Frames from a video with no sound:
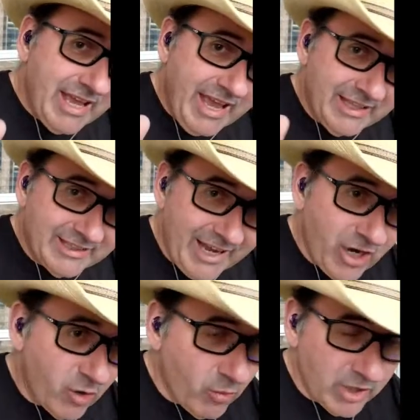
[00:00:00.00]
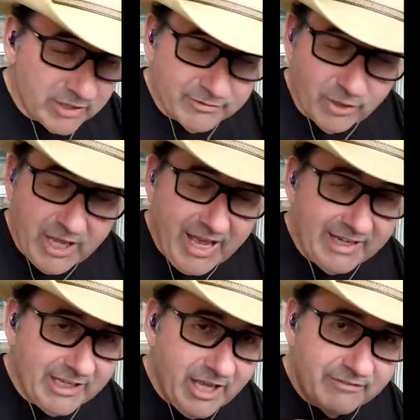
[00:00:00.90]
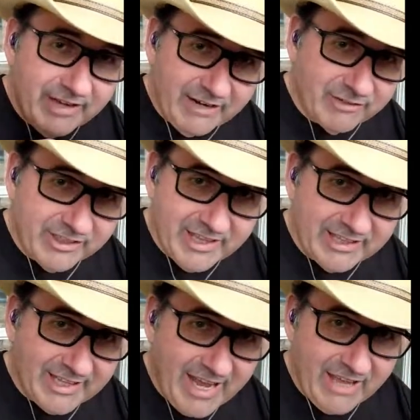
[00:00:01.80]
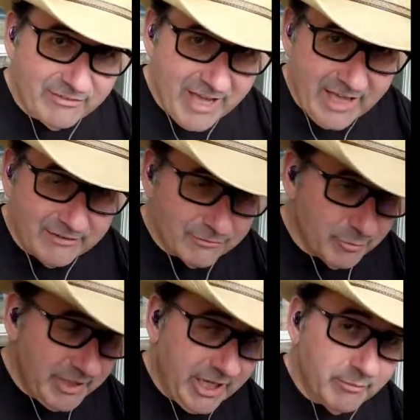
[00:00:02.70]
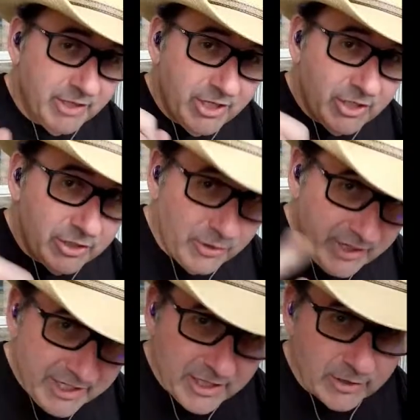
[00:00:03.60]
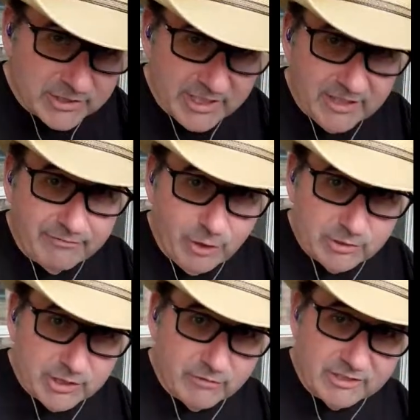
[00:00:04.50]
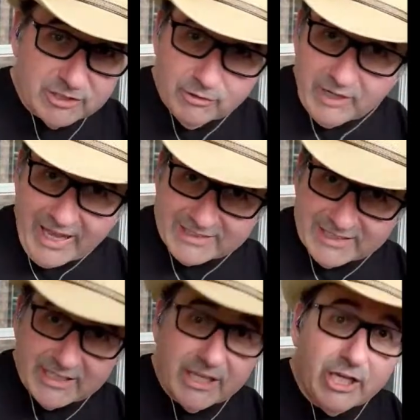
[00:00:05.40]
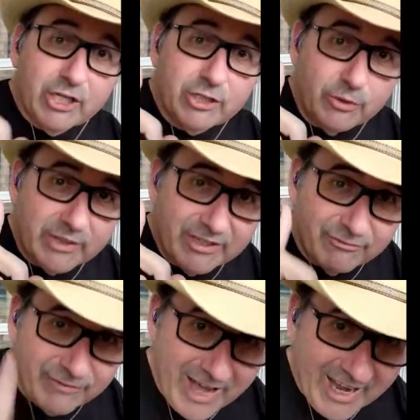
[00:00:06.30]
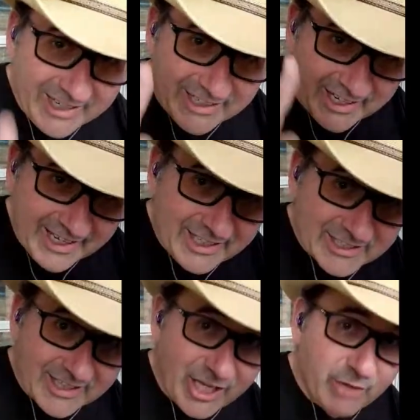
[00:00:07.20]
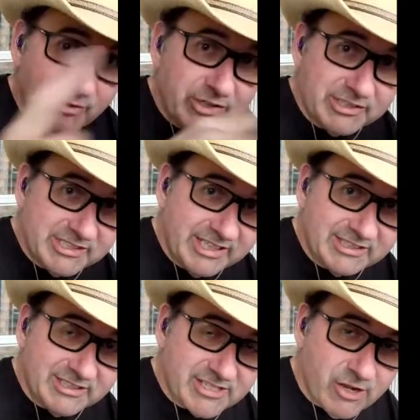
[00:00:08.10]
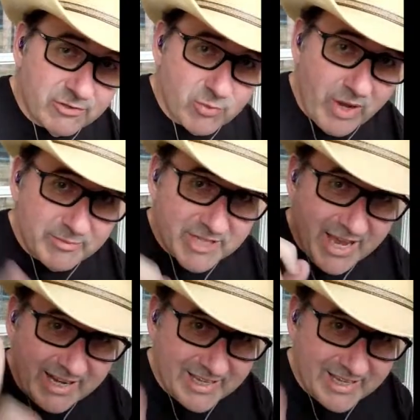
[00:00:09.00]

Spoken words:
And they are wonderful. I love everything that I have gotten from them. You need to go see the folks over at True Classic. You can find a link to them on the Sticks-n-Stonez website,